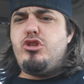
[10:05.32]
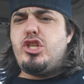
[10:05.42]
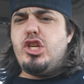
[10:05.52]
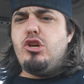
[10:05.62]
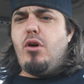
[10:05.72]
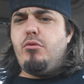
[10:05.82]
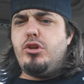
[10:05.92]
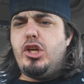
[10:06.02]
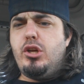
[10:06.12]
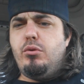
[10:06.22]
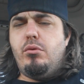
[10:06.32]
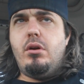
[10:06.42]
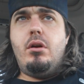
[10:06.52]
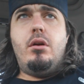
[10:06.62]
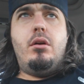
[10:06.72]
shoo on you.
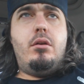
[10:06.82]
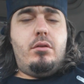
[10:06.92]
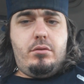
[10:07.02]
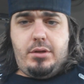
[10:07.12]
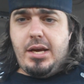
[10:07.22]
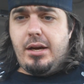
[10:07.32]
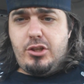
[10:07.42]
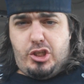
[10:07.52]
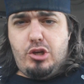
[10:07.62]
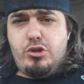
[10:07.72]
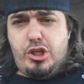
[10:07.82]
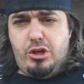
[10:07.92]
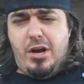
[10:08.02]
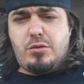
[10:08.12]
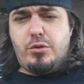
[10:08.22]
Yeah, shoo shoo.
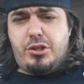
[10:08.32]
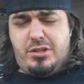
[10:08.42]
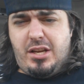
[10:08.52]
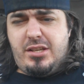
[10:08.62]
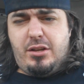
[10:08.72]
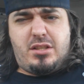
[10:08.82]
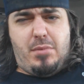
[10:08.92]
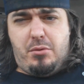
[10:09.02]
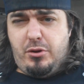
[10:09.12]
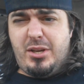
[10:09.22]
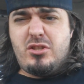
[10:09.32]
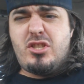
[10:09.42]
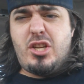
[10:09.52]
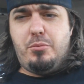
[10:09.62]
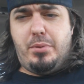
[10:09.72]
That's what you tell somebody when they're being
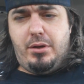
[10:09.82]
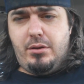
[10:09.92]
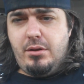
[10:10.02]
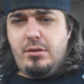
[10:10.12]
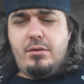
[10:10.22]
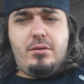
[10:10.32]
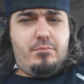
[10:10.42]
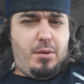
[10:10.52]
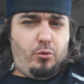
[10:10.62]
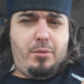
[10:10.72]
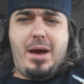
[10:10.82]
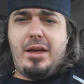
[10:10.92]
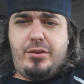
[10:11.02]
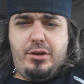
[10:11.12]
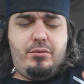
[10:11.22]
stupid. My boy
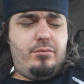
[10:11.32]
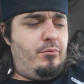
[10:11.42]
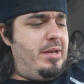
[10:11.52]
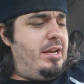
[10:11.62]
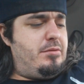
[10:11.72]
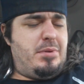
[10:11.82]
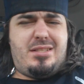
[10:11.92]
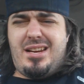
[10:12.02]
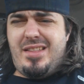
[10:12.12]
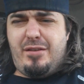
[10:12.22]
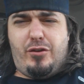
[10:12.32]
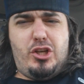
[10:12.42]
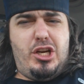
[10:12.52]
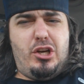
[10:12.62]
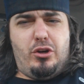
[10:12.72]
Matthew, me and him's been saying that for
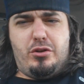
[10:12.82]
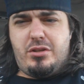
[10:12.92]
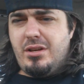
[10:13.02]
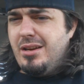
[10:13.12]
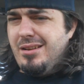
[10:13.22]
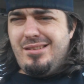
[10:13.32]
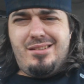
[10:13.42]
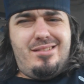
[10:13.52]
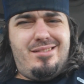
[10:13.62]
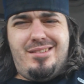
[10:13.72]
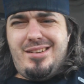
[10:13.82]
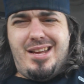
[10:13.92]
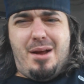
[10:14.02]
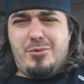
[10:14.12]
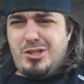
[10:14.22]
years.
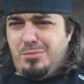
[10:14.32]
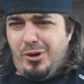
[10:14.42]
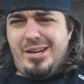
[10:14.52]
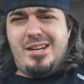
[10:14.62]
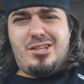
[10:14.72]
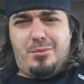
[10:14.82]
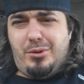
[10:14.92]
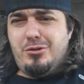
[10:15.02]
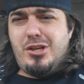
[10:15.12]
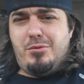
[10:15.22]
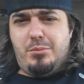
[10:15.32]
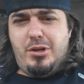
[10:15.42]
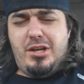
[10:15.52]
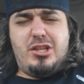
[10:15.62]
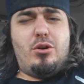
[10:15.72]
And I'm just bringing it to the BluTube
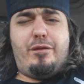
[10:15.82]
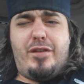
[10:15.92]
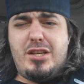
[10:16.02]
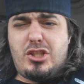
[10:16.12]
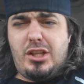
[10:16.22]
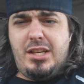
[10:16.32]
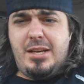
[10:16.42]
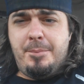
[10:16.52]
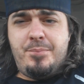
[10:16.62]
community. So officially,